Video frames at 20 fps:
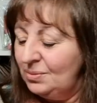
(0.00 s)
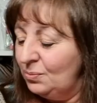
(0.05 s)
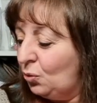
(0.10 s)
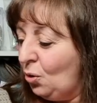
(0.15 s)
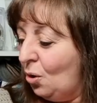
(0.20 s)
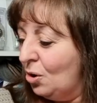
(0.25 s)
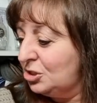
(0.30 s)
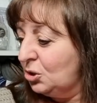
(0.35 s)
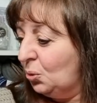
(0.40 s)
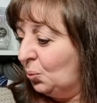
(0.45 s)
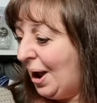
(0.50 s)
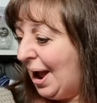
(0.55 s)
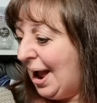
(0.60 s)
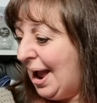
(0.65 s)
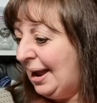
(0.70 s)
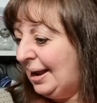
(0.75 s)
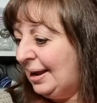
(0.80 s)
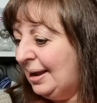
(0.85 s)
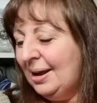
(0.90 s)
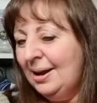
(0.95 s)
walked
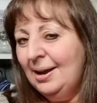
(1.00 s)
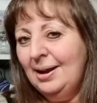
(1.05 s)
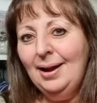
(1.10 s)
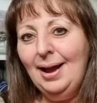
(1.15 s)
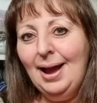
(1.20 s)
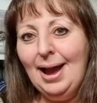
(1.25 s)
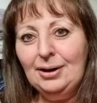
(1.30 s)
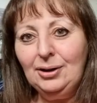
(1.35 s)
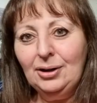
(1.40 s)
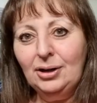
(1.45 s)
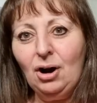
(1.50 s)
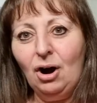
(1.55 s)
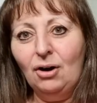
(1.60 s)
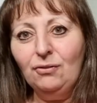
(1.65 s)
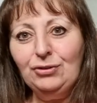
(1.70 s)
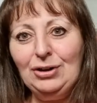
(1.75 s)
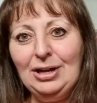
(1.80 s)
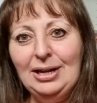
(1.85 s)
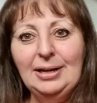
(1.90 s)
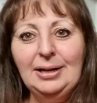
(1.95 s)
away, had a
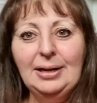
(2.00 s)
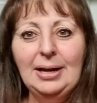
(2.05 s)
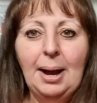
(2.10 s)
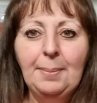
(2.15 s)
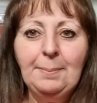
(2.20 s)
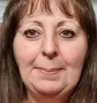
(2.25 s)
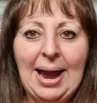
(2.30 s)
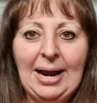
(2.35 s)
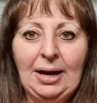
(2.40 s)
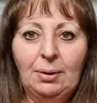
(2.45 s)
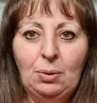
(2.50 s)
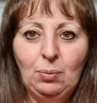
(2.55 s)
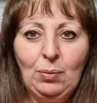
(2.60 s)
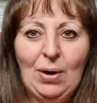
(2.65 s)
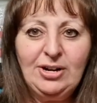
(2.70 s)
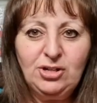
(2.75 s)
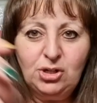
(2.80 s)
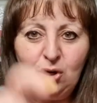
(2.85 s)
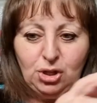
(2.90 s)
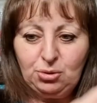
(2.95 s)
coffee, come back, I went
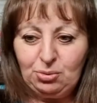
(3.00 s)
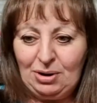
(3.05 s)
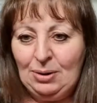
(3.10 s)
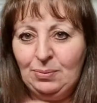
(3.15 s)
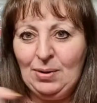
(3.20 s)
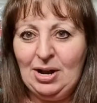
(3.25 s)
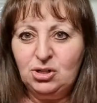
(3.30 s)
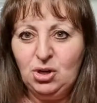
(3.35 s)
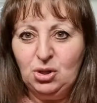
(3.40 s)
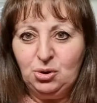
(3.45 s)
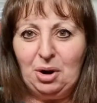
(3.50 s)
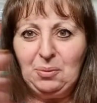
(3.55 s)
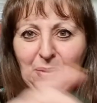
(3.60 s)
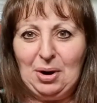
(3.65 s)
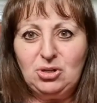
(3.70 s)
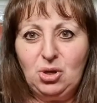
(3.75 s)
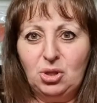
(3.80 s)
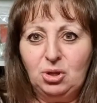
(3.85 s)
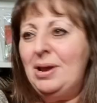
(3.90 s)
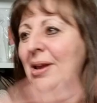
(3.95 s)
one, two, three, one, two, three,
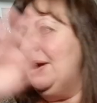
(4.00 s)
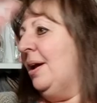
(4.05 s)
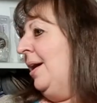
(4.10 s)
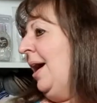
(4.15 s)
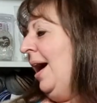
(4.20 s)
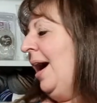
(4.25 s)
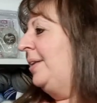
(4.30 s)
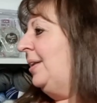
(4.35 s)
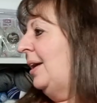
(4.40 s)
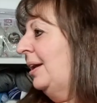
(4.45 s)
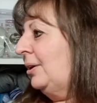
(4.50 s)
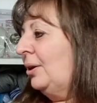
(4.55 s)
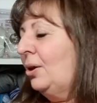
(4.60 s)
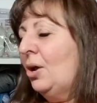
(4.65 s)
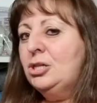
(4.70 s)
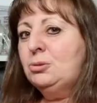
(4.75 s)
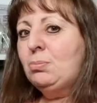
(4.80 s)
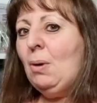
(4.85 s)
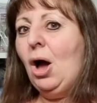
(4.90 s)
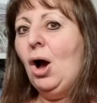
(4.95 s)
one, two, three, and then
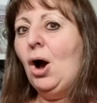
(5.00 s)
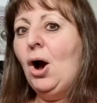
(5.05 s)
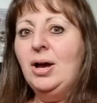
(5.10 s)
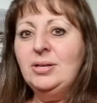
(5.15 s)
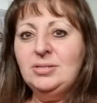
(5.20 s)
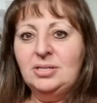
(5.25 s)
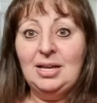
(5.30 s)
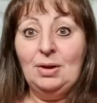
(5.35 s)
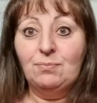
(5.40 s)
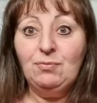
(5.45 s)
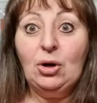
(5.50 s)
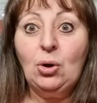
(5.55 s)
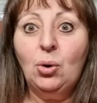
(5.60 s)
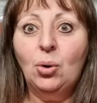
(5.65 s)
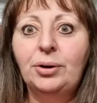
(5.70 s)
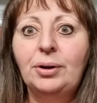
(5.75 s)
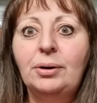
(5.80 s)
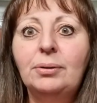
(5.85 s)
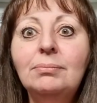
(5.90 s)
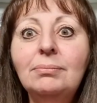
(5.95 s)
closed my eyes and then
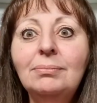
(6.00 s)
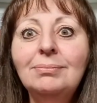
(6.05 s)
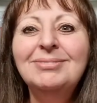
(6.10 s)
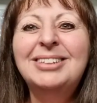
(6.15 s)
recorded.